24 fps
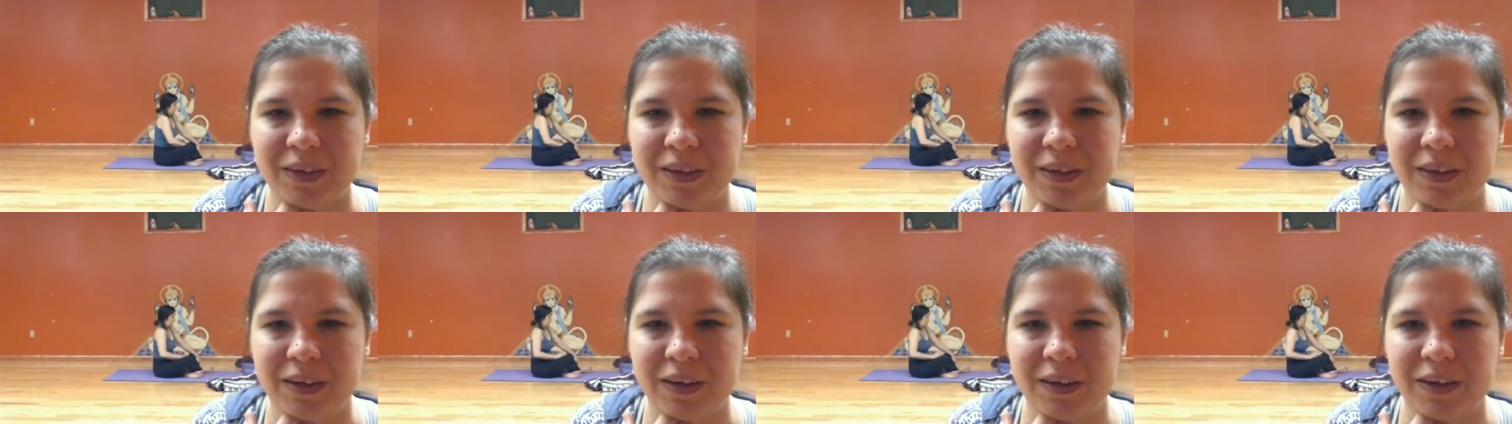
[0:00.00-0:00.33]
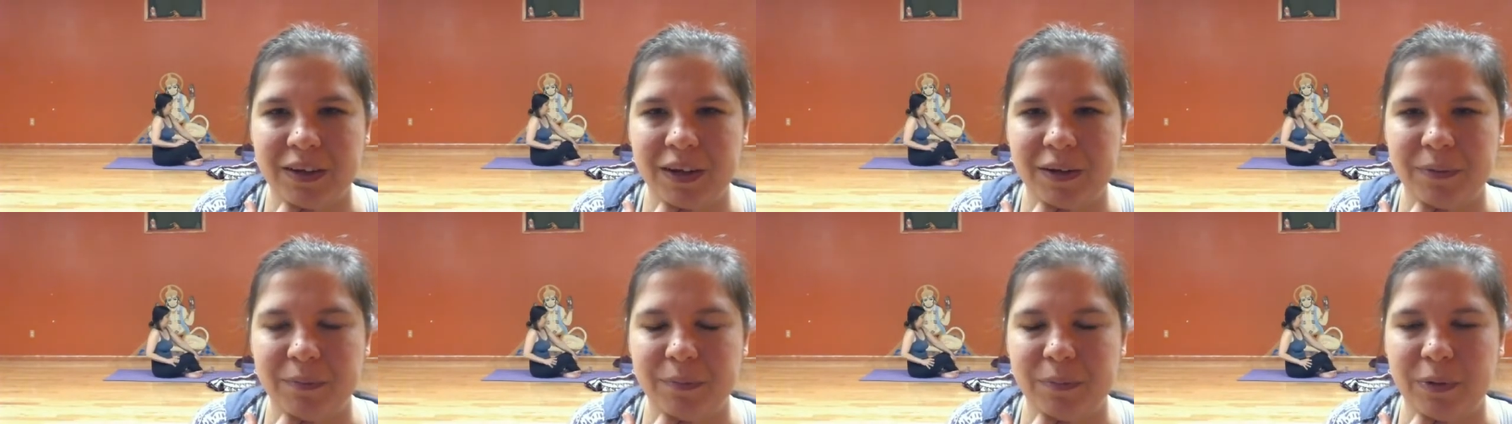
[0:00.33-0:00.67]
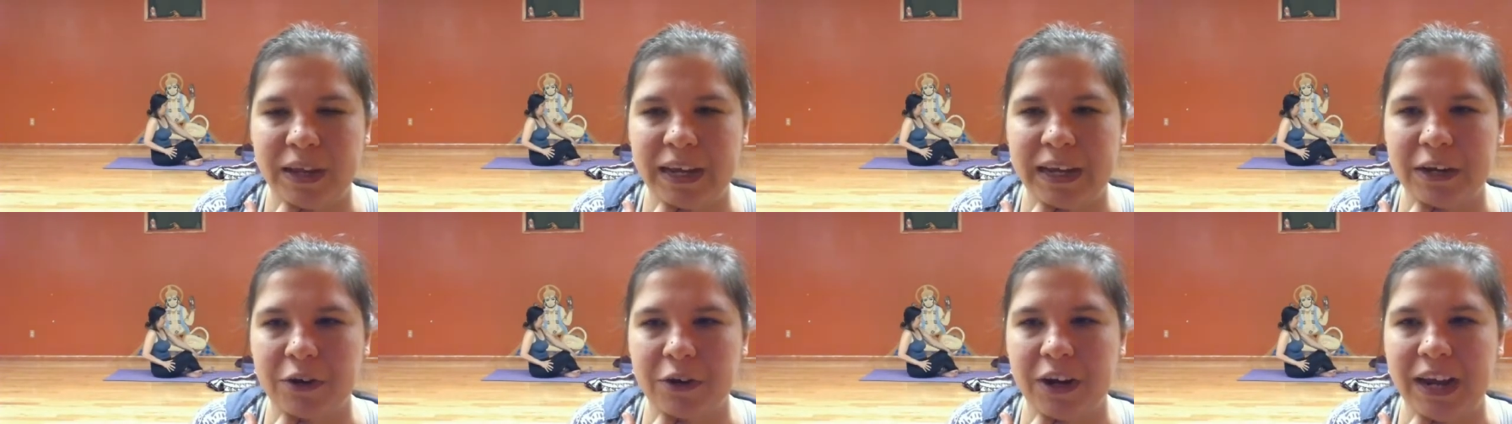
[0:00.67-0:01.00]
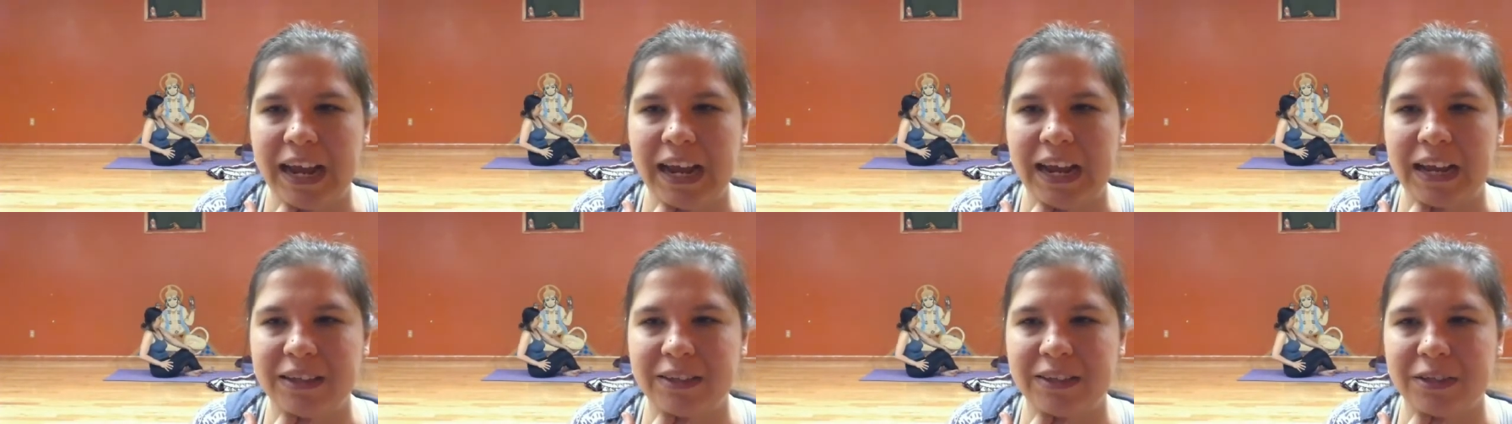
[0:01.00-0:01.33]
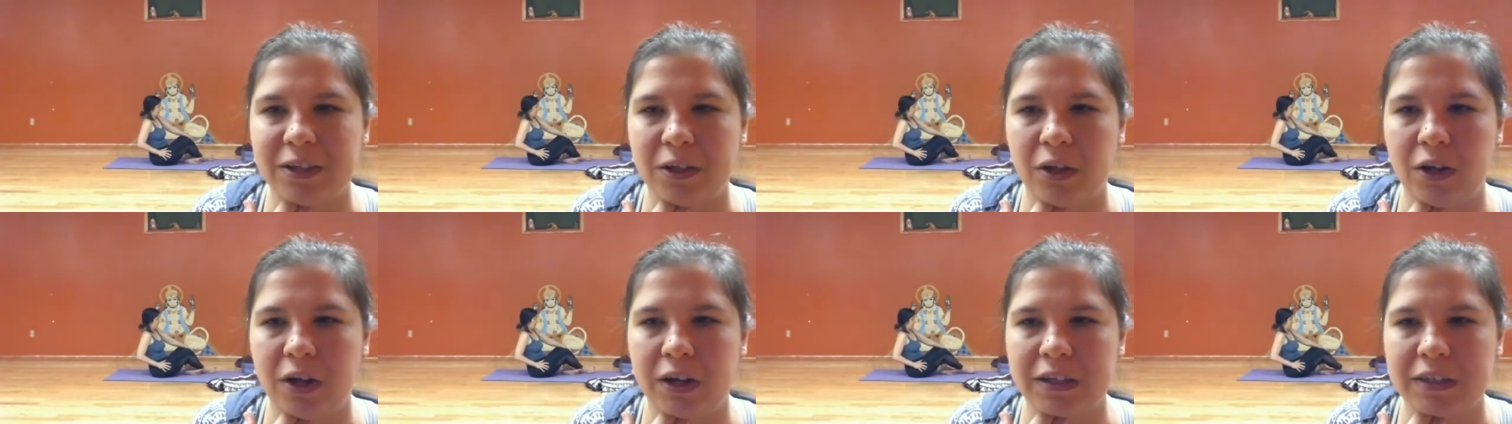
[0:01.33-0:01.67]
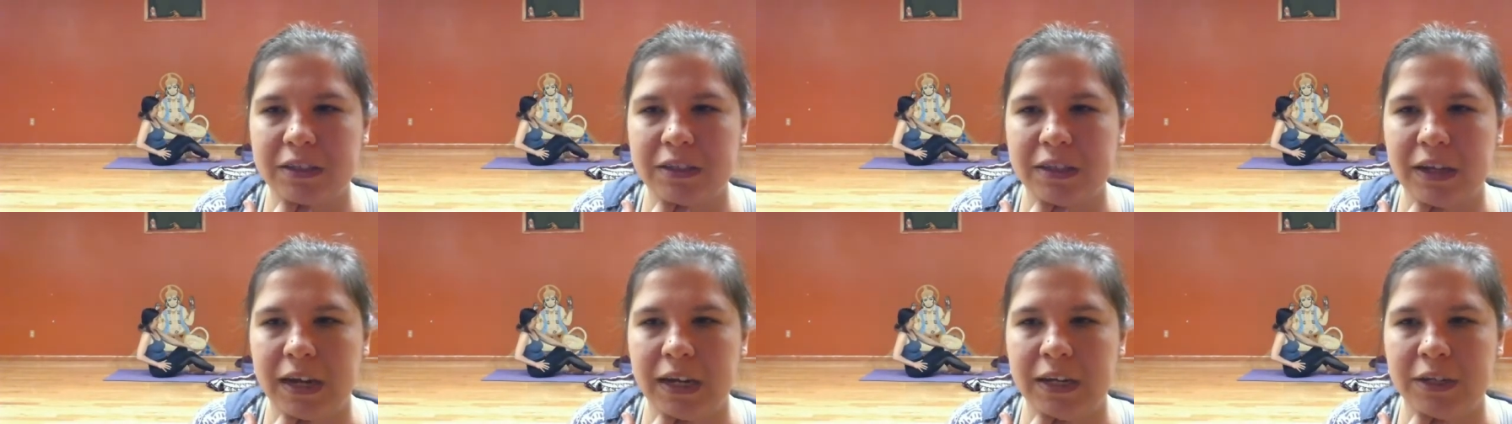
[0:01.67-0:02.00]
Good. Plant your hands
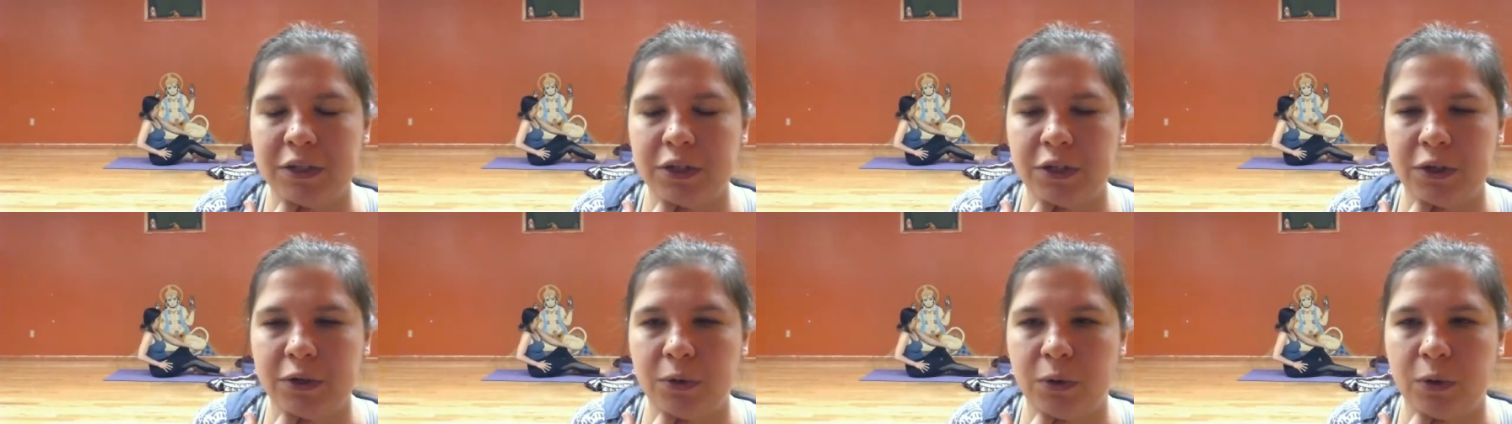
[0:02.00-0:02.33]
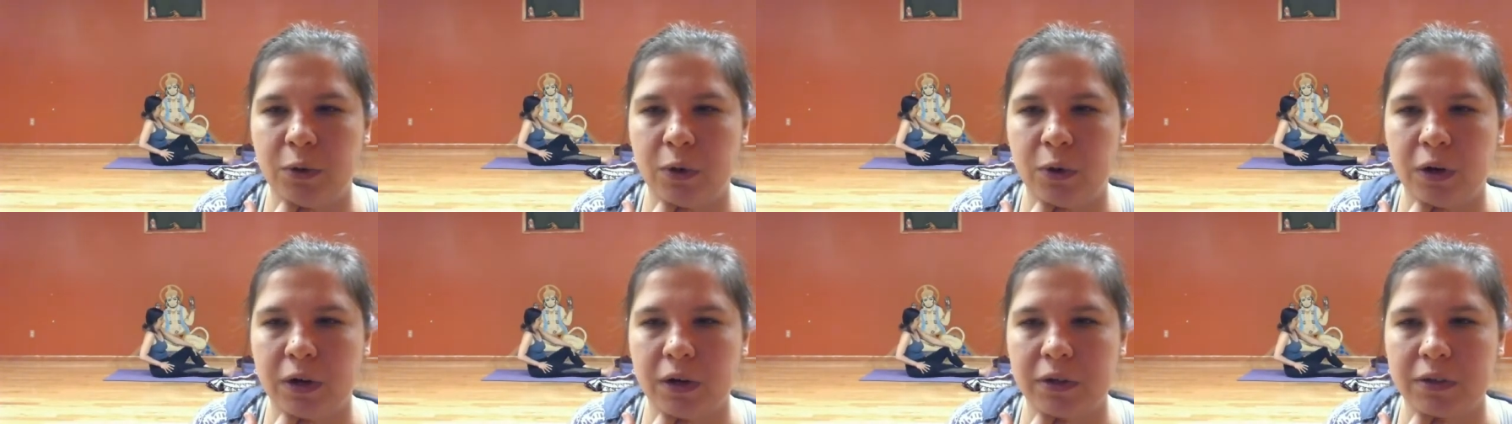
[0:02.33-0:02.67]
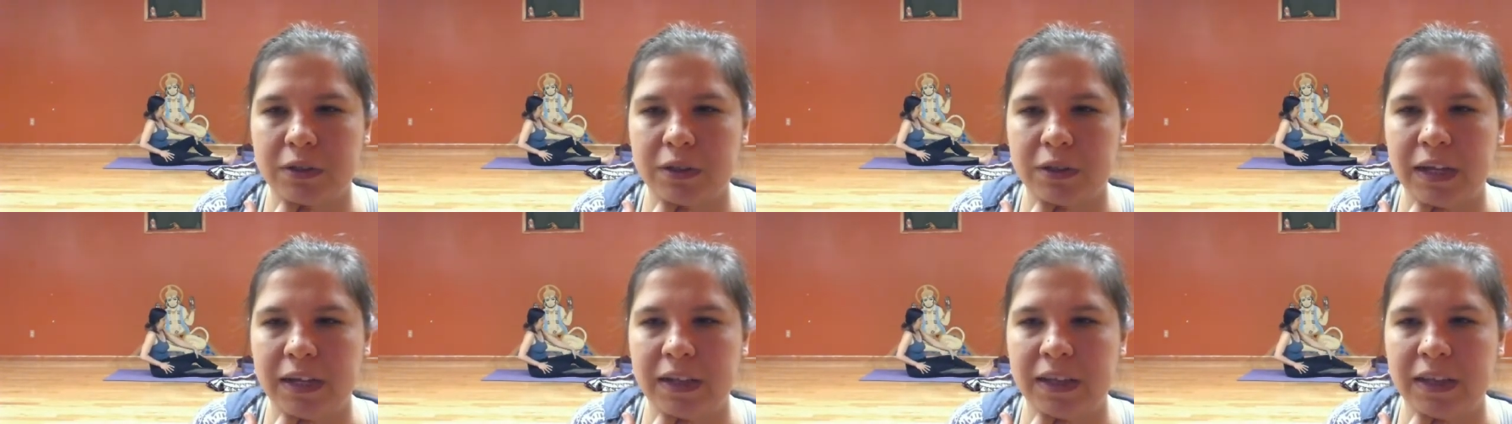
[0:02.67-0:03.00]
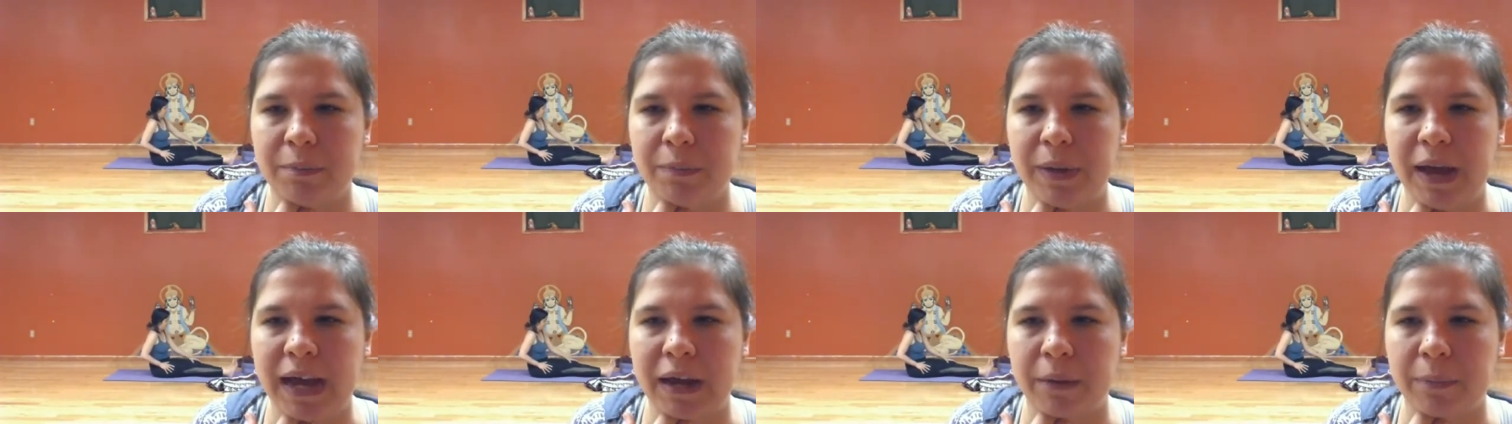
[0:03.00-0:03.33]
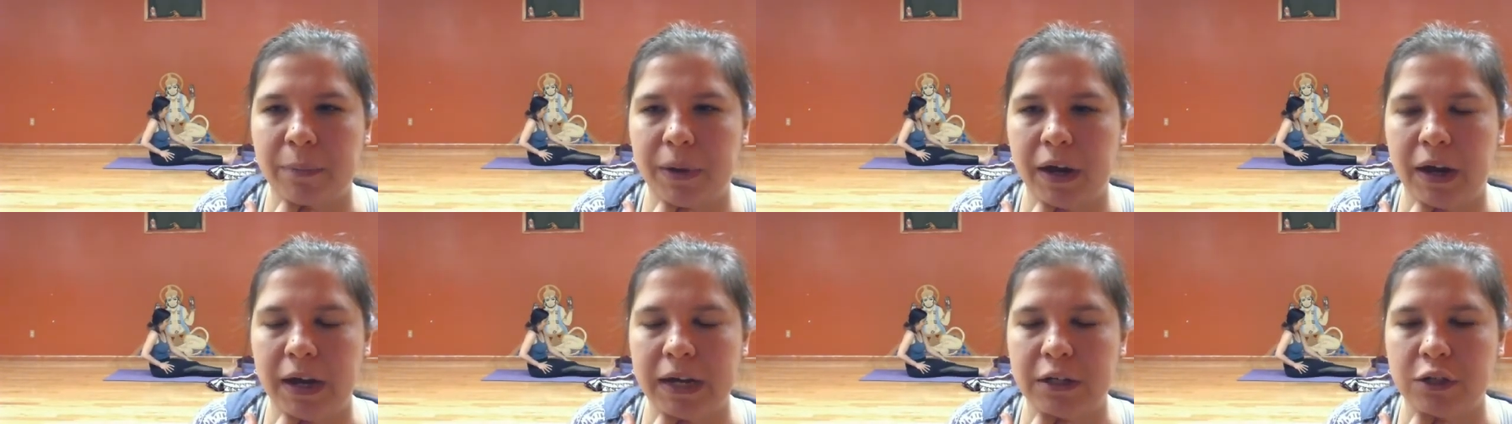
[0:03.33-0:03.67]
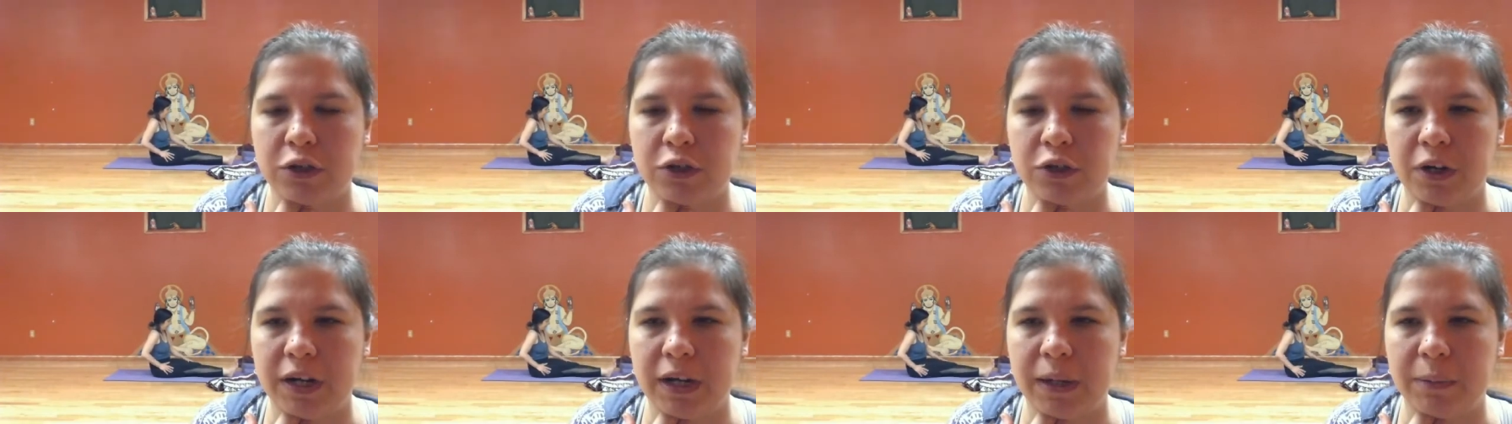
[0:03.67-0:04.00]
alongside you or slightly back behind
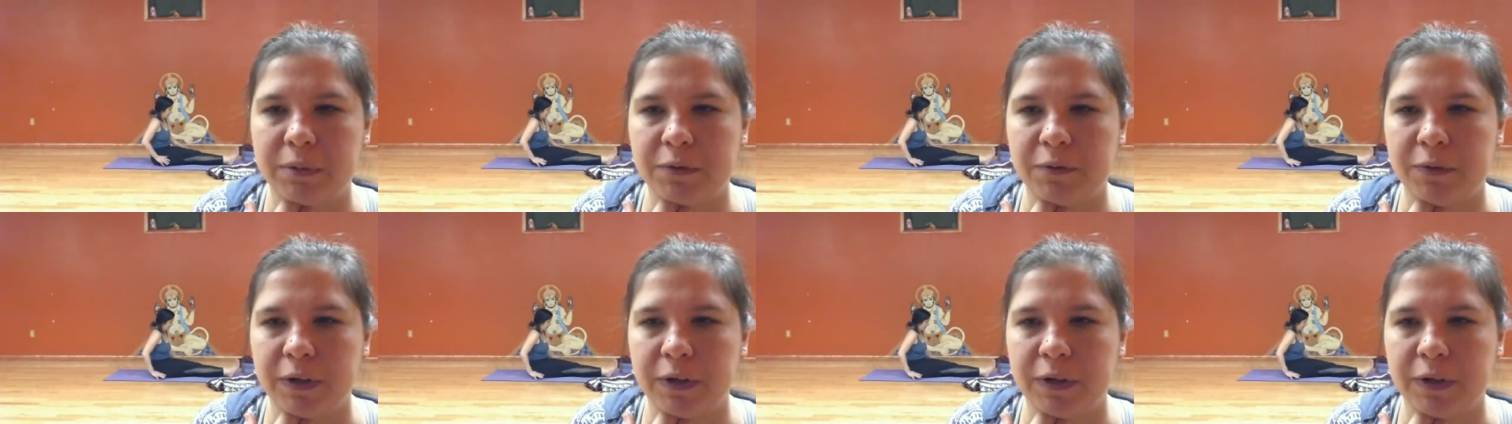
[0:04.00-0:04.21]
your hips.